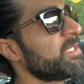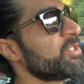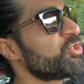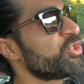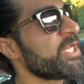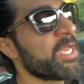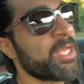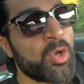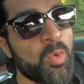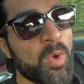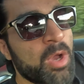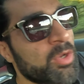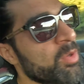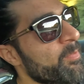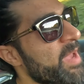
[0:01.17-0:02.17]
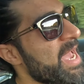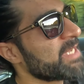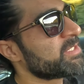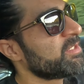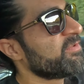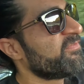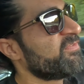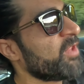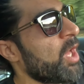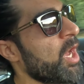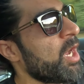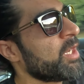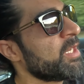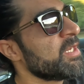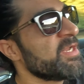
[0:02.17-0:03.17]
to the channel. Welcome back to the
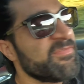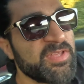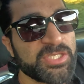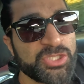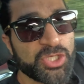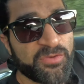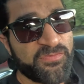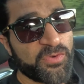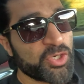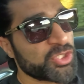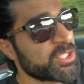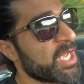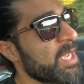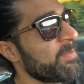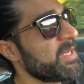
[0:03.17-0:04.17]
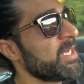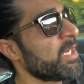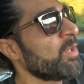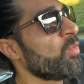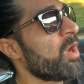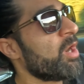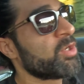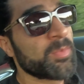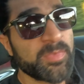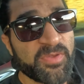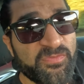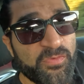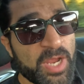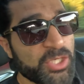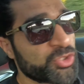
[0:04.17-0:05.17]
vlog. This is your first time here, welcome to
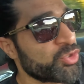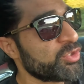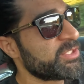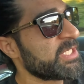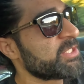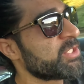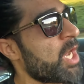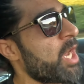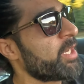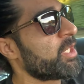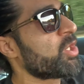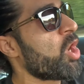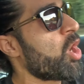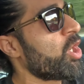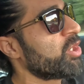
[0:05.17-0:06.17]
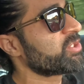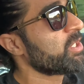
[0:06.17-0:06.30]
Fresh Roots Exotic Cars.